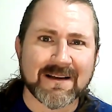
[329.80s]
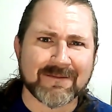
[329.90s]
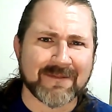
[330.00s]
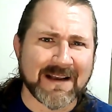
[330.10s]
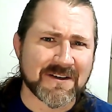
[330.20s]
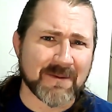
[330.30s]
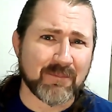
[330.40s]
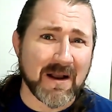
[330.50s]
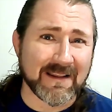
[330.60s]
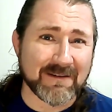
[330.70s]
Actually,
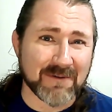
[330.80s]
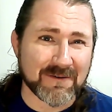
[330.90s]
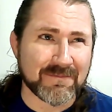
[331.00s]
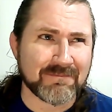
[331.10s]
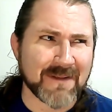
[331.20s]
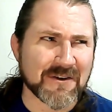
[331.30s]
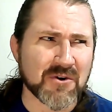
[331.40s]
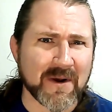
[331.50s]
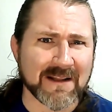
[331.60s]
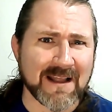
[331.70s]
probably would have
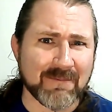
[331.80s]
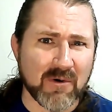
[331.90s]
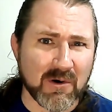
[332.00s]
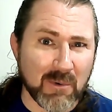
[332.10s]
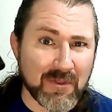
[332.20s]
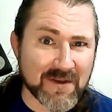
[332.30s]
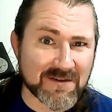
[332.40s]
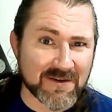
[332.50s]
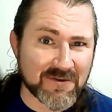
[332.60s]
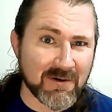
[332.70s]
enjoyed a lot more with this
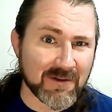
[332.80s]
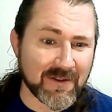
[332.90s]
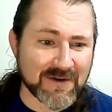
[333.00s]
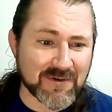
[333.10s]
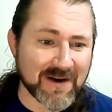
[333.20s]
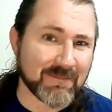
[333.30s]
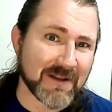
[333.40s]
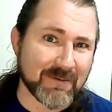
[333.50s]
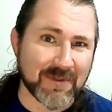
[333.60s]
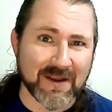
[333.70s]
controller than trying to
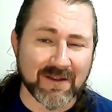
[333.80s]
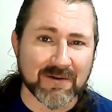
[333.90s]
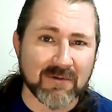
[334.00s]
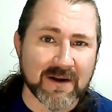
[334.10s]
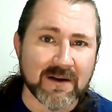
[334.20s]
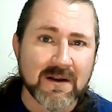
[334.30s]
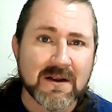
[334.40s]
play with the other one.